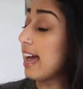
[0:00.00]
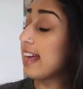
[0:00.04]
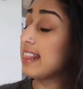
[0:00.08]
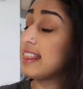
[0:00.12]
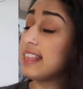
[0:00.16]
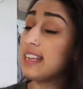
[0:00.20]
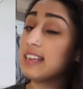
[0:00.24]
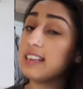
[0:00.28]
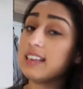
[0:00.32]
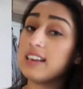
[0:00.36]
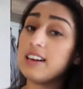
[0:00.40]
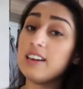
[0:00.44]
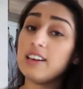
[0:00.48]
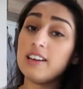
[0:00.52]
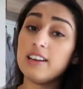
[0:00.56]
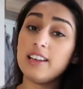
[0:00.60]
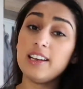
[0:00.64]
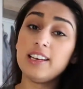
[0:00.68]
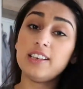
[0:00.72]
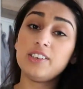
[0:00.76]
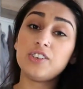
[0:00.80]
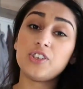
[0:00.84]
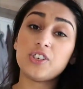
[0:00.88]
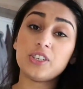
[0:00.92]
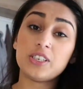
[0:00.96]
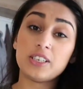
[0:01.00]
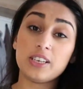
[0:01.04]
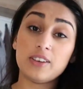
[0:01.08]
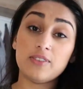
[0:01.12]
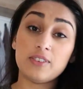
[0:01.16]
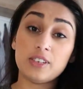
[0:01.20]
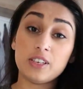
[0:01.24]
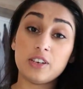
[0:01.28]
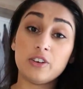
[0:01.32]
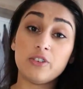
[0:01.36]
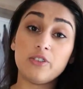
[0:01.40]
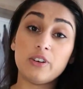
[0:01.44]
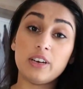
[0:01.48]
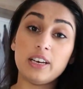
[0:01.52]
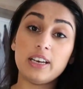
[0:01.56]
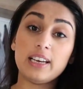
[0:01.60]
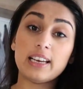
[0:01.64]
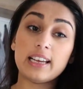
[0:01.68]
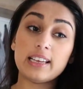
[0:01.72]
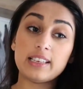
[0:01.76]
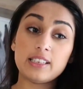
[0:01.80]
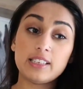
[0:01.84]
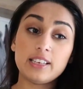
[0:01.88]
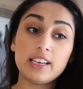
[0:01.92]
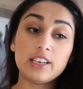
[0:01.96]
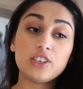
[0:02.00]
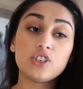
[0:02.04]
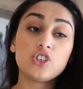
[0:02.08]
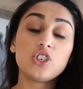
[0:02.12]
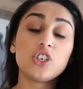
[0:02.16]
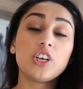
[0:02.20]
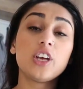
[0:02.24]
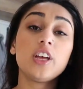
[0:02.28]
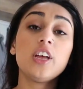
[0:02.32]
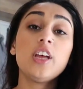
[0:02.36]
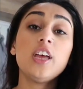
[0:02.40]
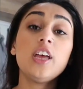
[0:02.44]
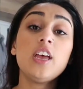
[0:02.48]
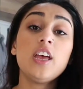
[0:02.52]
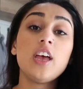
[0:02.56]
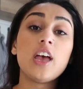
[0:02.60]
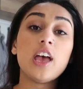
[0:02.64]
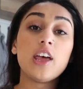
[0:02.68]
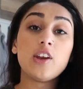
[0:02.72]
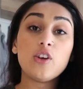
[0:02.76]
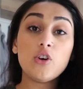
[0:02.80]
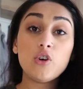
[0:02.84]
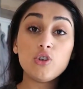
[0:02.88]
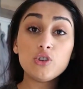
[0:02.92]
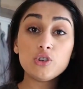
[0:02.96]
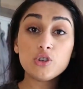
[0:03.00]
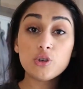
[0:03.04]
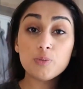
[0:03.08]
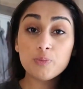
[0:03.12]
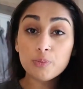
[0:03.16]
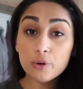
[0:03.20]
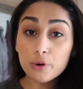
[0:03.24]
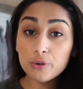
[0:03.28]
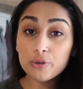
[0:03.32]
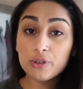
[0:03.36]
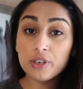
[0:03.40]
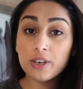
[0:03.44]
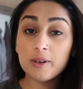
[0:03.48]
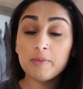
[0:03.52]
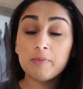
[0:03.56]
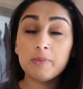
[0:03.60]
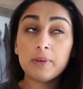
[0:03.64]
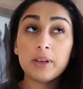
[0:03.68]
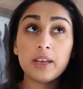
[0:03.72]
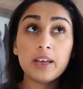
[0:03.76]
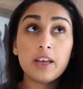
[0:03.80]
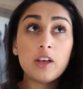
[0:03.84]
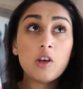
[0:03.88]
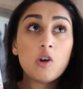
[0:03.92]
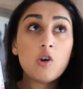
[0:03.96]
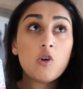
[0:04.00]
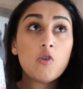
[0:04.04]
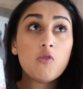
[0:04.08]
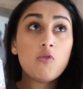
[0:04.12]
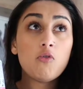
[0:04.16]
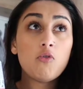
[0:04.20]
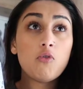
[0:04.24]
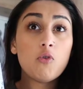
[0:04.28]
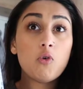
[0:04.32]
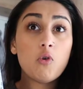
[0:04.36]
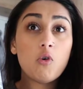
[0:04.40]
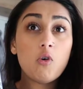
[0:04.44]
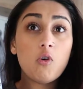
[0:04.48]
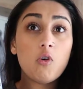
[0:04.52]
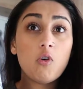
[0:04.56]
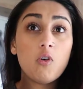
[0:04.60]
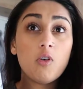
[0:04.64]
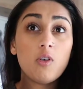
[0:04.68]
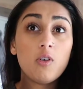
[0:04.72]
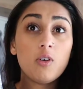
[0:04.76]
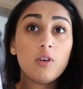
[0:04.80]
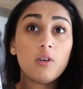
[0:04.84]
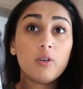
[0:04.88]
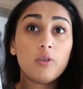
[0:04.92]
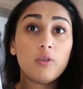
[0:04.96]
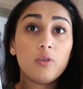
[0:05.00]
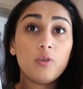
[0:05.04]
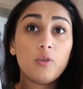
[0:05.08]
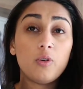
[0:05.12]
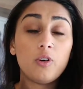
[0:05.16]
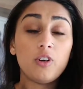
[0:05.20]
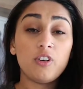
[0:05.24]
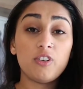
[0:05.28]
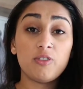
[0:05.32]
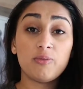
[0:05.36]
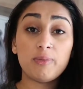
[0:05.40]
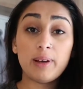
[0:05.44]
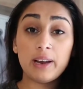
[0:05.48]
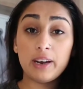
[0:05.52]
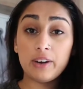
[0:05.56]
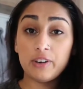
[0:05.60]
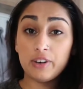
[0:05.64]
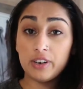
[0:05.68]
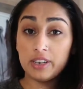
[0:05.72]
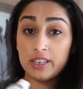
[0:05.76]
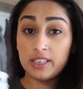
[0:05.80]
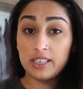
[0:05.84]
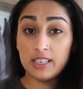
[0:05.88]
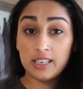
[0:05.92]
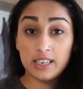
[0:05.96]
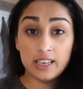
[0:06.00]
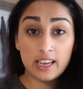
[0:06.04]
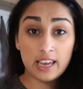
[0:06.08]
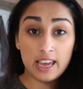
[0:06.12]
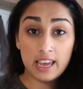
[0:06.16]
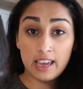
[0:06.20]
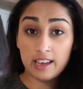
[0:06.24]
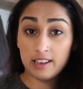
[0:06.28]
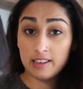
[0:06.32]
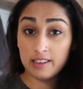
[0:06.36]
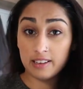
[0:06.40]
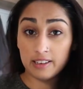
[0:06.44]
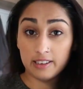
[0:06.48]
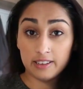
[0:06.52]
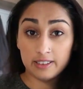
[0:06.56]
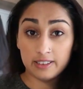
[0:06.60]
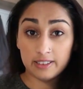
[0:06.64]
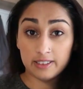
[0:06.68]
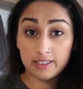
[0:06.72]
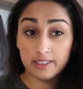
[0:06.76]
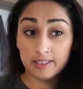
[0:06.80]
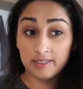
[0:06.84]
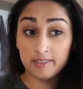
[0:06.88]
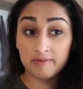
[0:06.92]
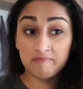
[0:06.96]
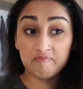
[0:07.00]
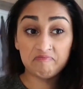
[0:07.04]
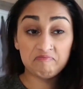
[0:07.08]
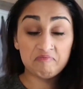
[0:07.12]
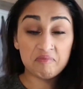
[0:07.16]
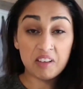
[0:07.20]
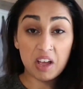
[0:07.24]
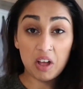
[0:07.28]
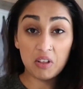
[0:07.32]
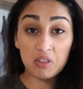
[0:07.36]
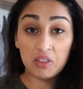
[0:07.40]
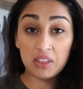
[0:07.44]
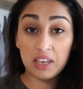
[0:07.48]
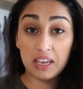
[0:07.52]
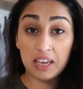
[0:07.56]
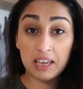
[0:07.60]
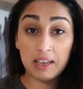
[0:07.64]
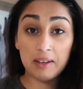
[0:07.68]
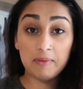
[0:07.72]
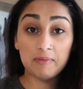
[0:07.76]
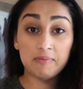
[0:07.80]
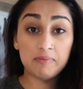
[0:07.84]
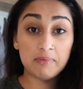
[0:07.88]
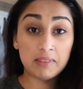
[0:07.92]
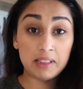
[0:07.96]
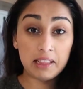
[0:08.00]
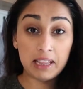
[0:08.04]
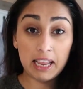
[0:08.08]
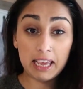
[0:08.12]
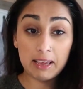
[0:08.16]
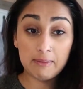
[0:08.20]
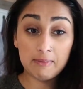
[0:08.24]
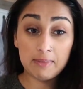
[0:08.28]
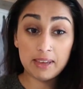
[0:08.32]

I think curling just gives it a really nice texture. And also, pro tip for all of my greasy hair girls out there like